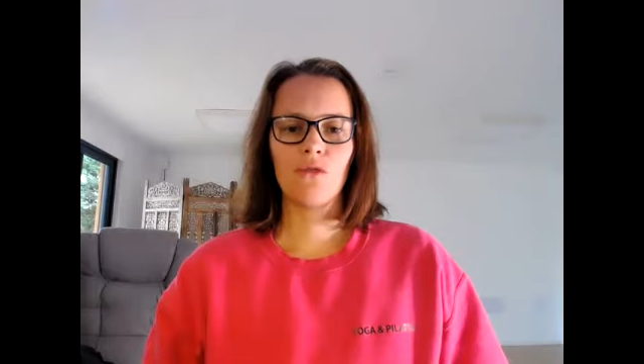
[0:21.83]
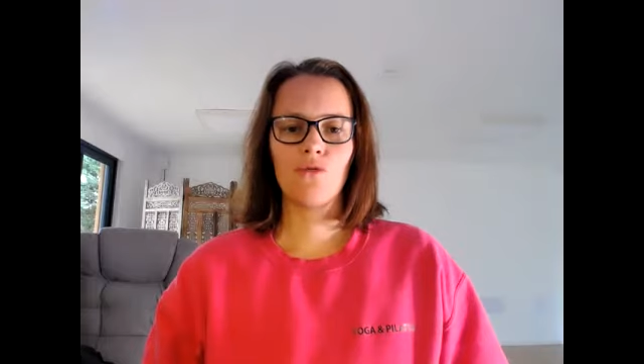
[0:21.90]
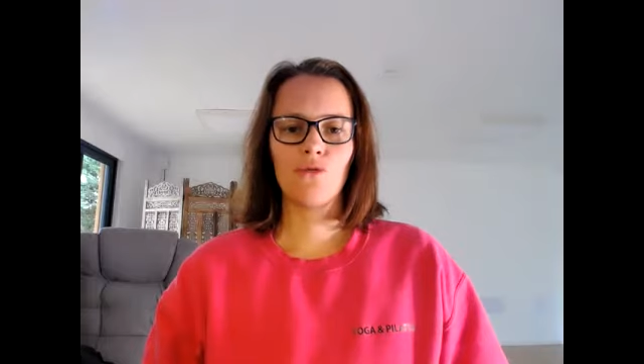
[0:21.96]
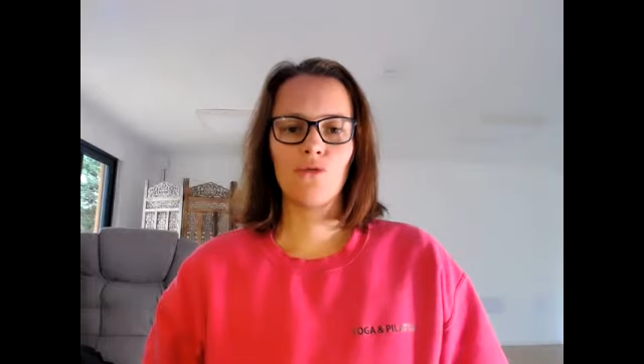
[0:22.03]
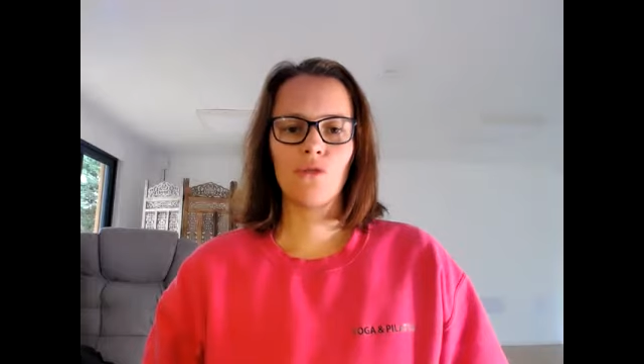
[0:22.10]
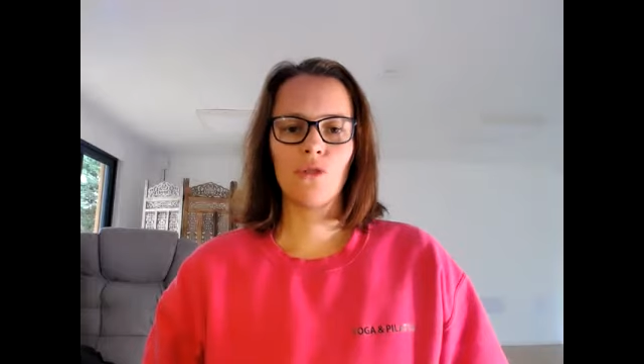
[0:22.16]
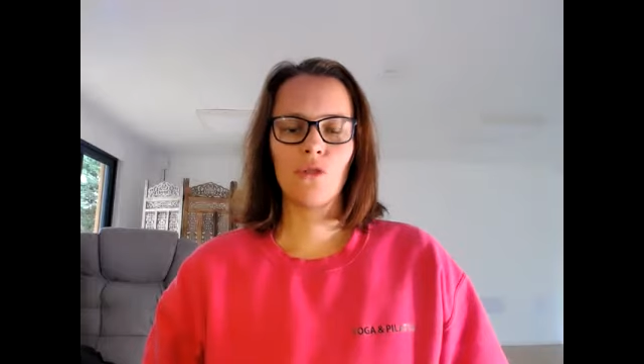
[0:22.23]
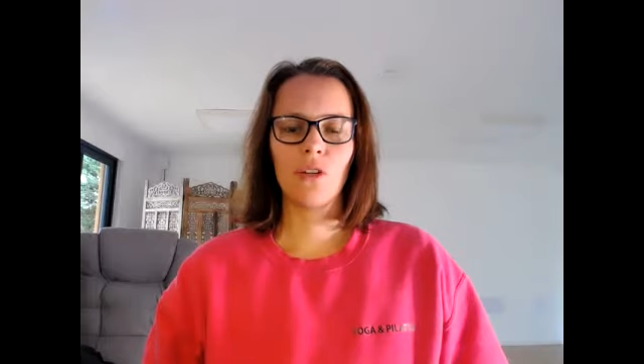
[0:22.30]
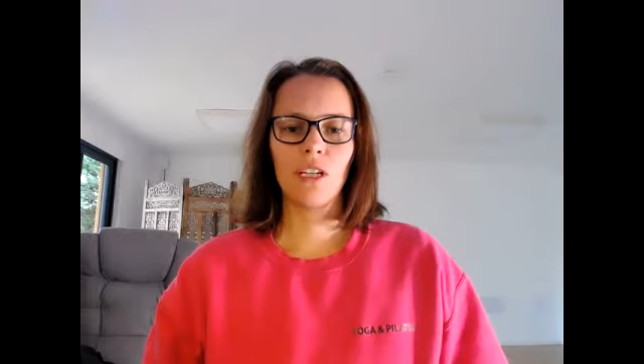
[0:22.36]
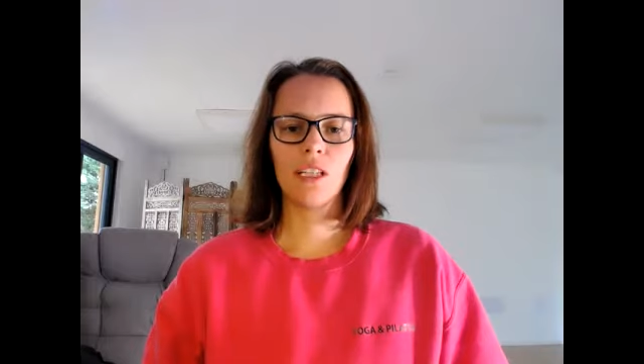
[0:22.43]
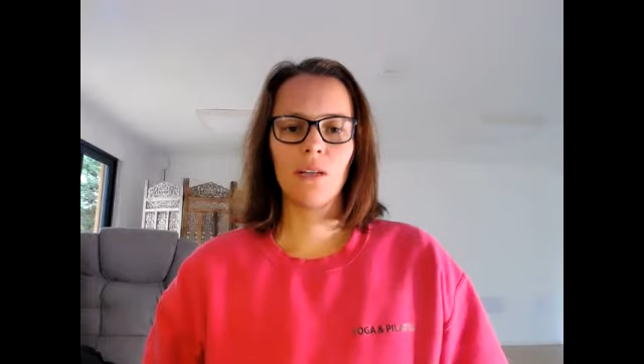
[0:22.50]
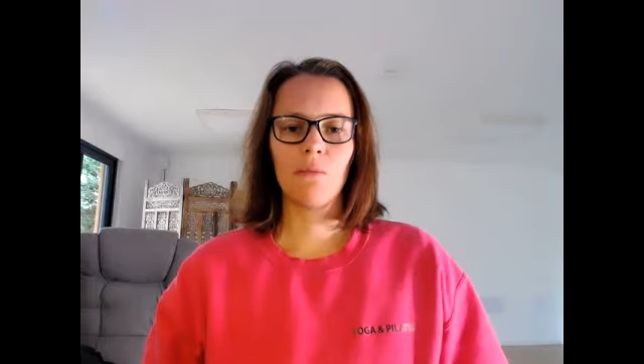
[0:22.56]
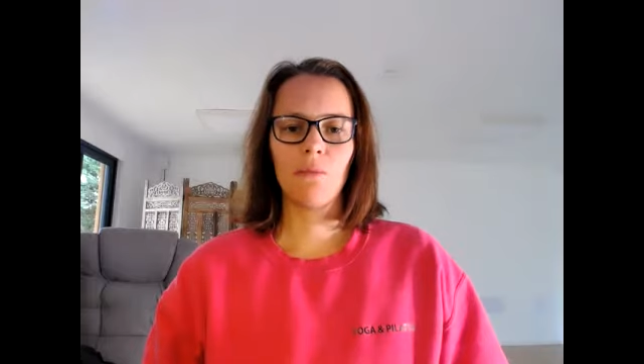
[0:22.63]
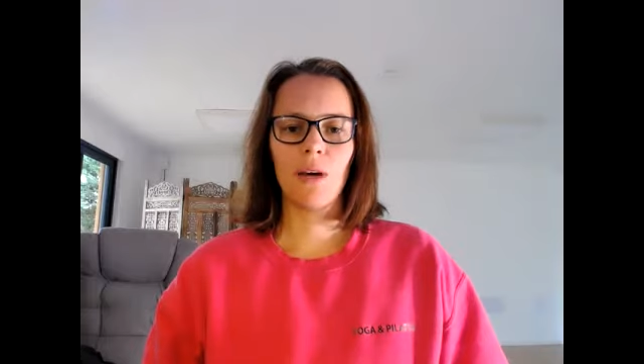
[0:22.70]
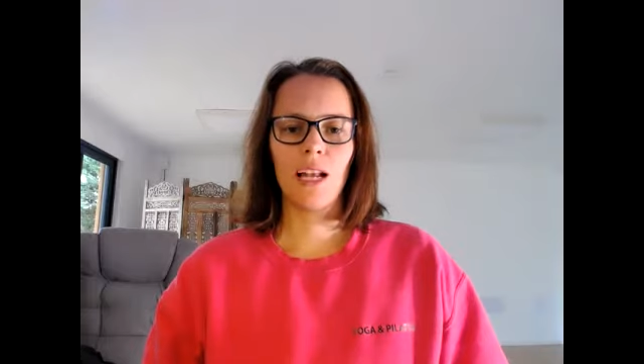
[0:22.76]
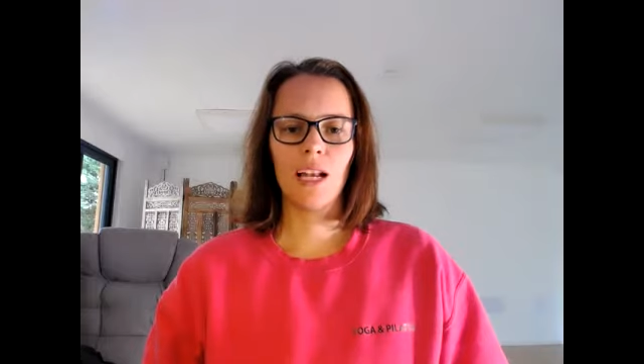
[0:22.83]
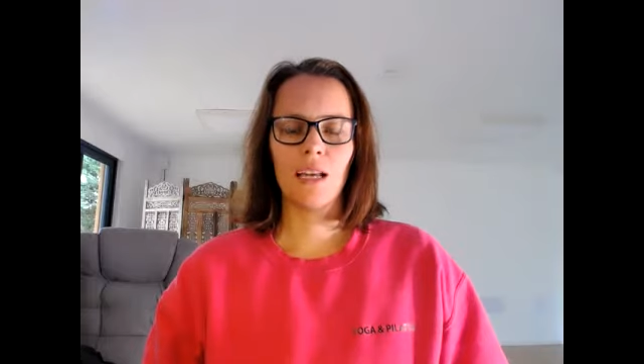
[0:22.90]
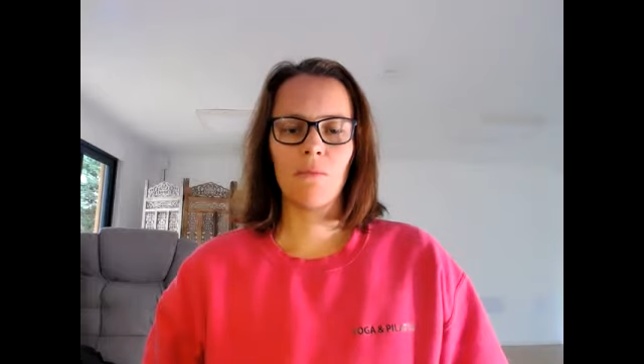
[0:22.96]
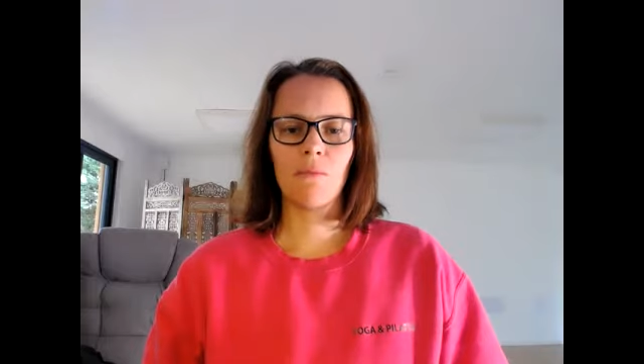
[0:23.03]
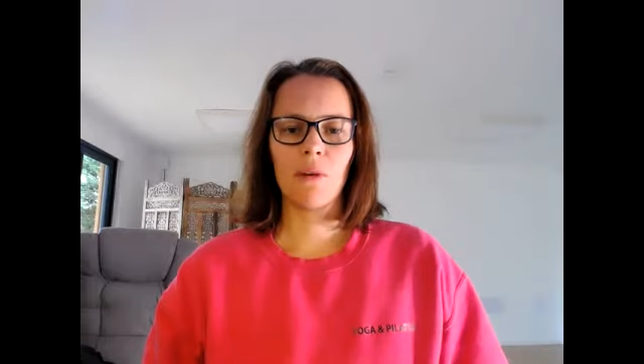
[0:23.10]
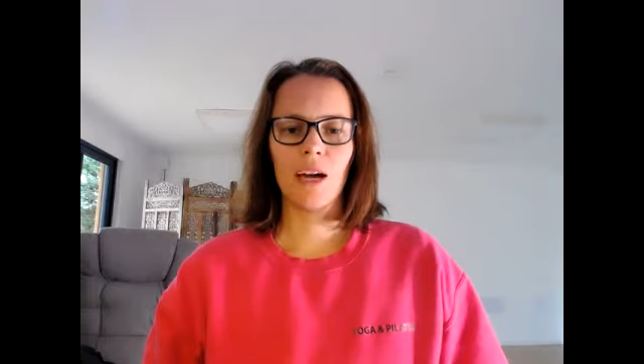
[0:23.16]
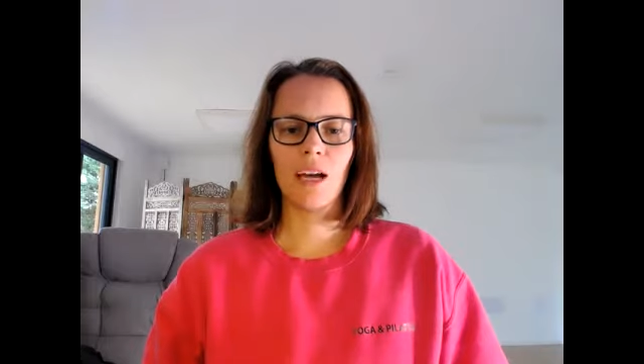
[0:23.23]
drawing the belly
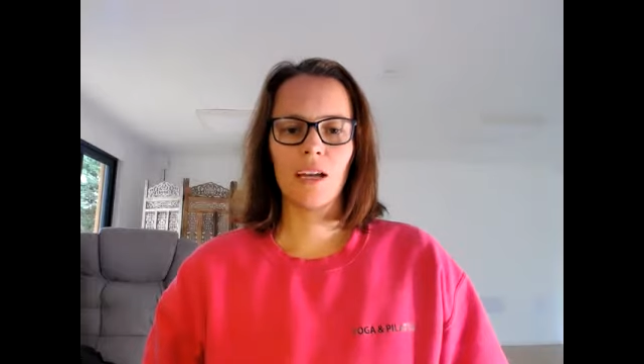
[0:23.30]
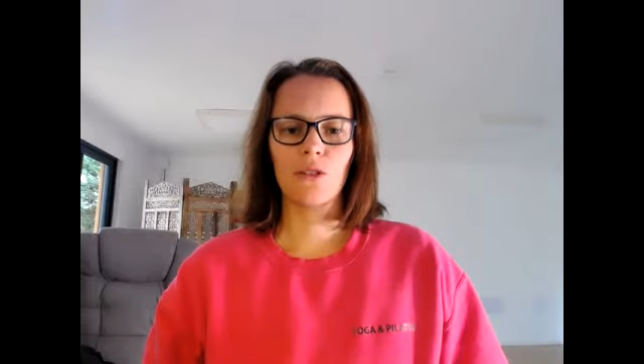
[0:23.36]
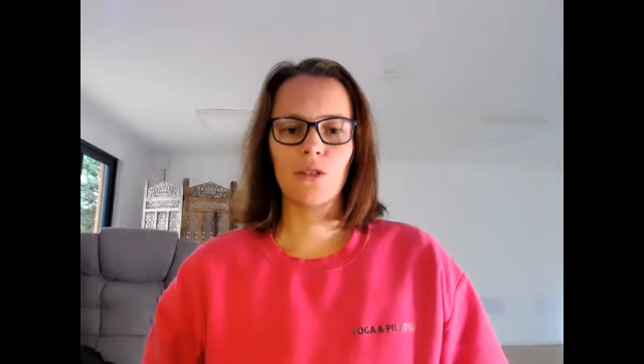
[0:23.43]
back